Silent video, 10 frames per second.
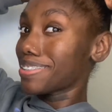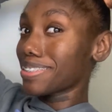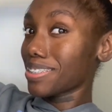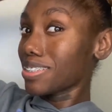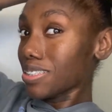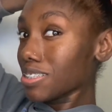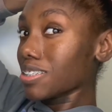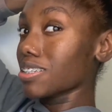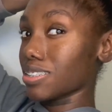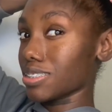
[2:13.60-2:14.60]
get your hair
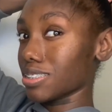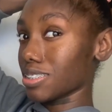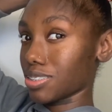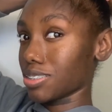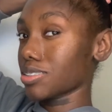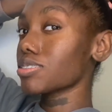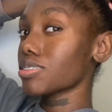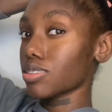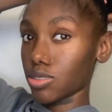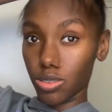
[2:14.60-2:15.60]
up in the rubber band.
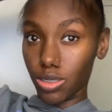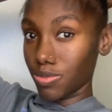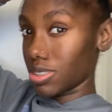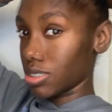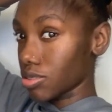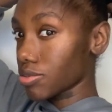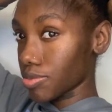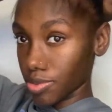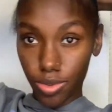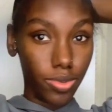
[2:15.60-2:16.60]

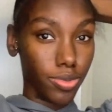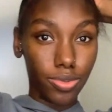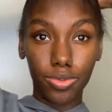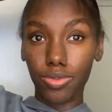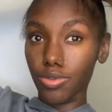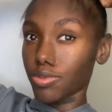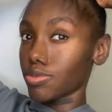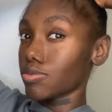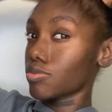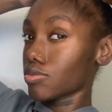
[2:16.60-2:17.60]
Eyeball it. Make
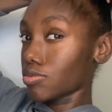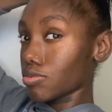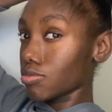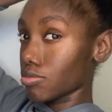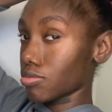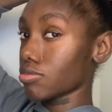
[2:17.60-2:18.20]
sure it's to your